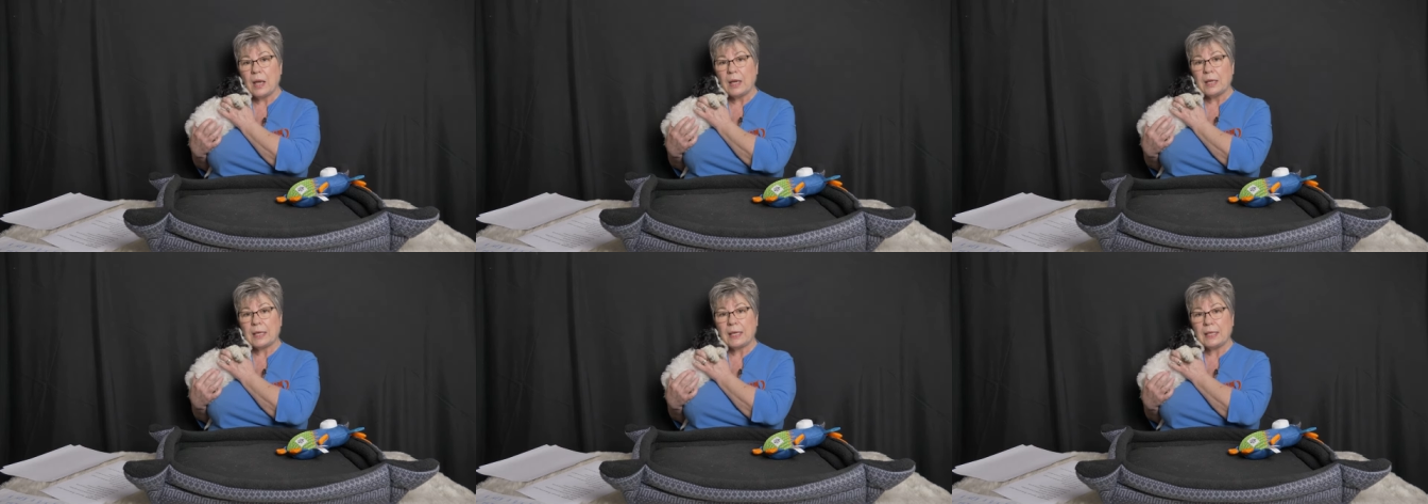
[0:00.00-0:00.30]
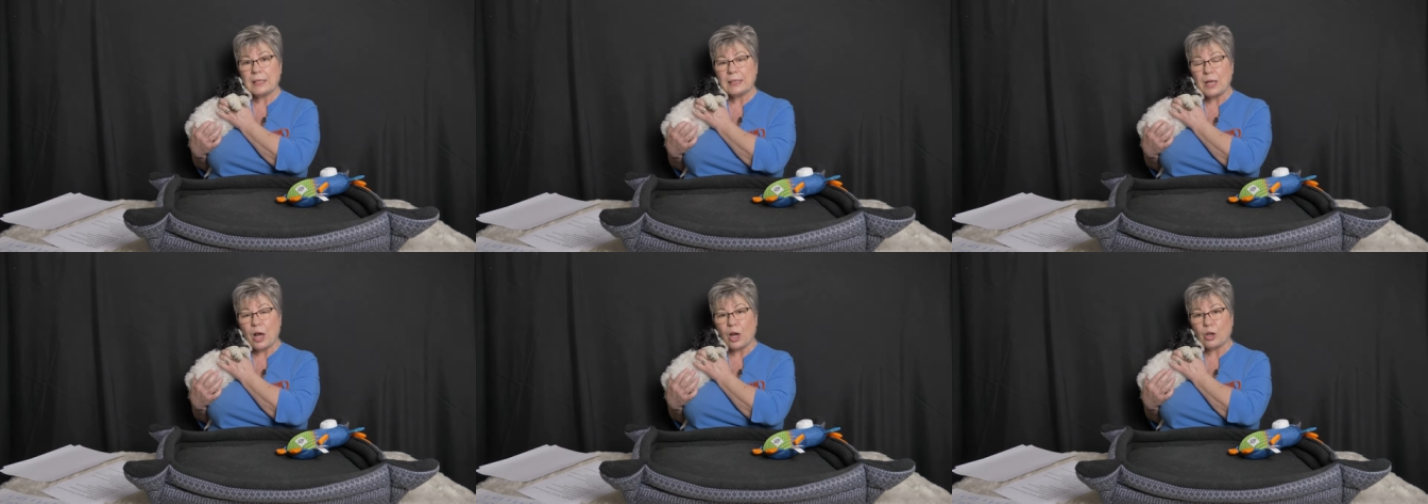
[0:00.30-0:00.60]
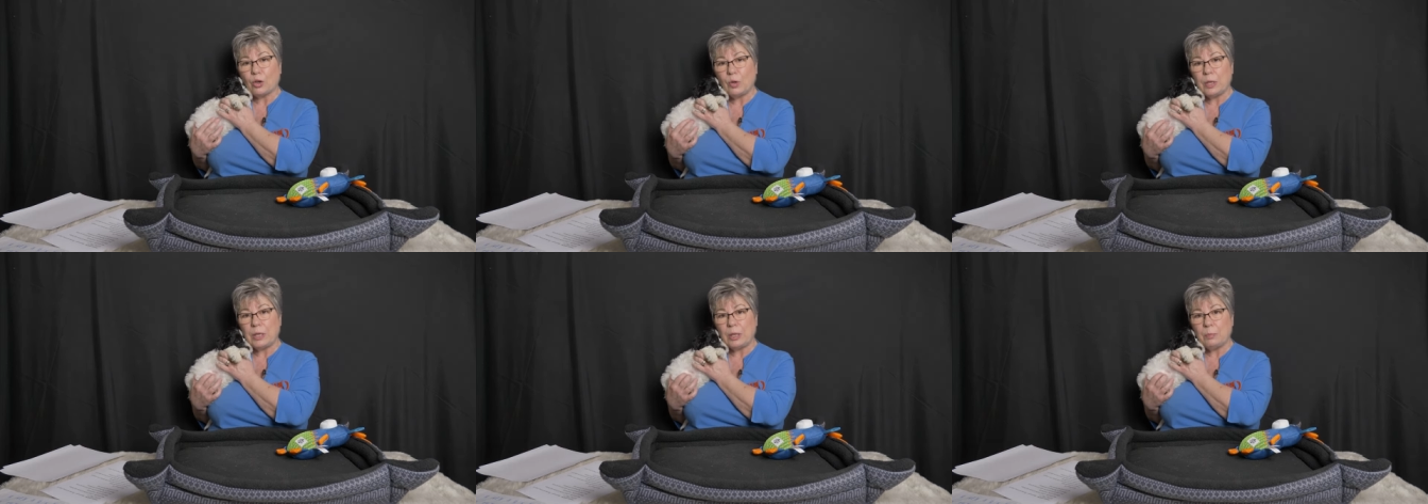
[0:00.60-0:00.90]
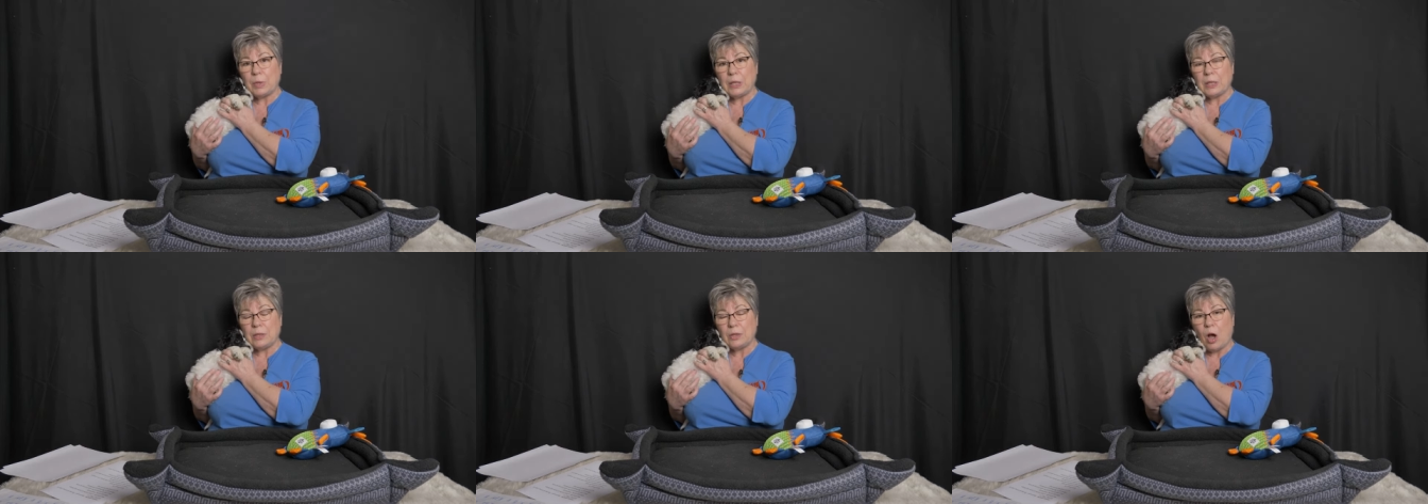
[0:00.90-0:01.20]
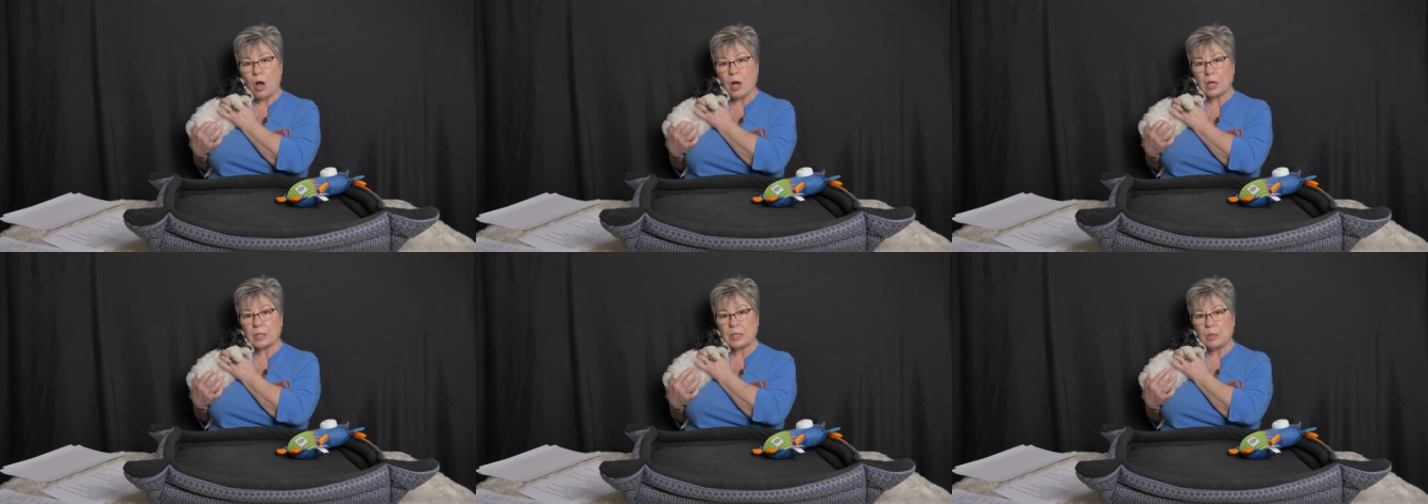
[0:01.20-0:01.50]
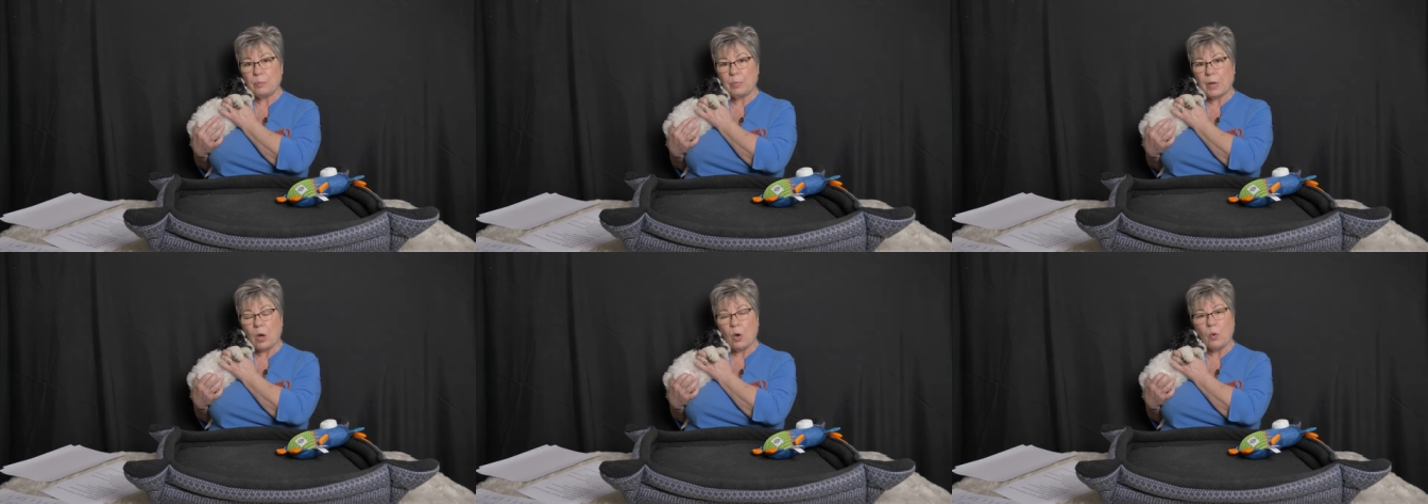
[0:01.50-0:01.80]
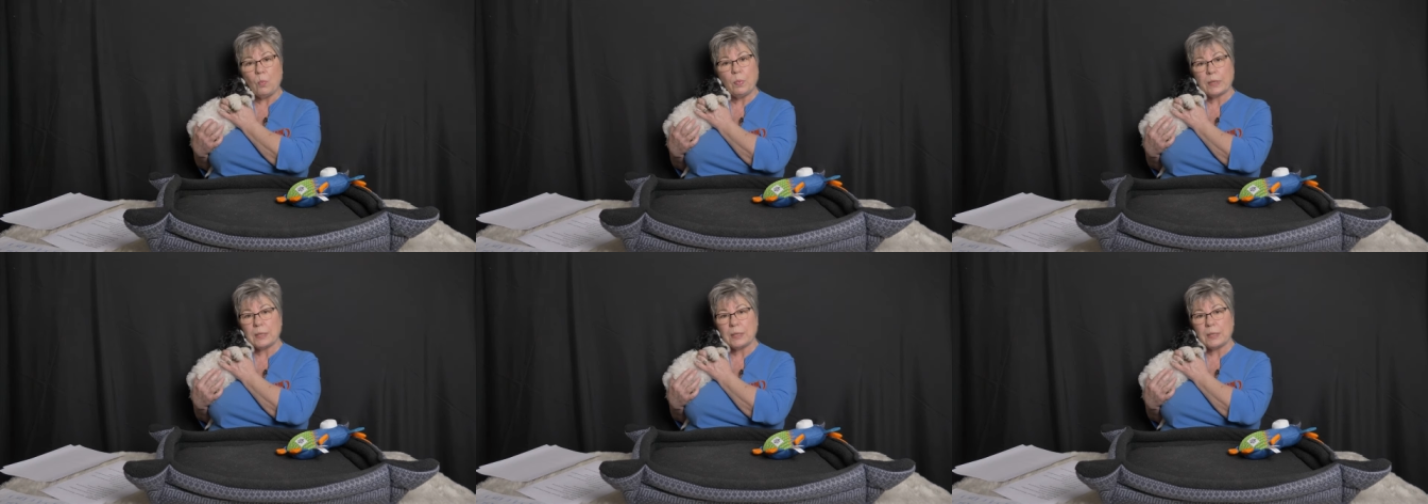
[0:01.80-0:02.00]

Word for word: he's not going to be knocked about,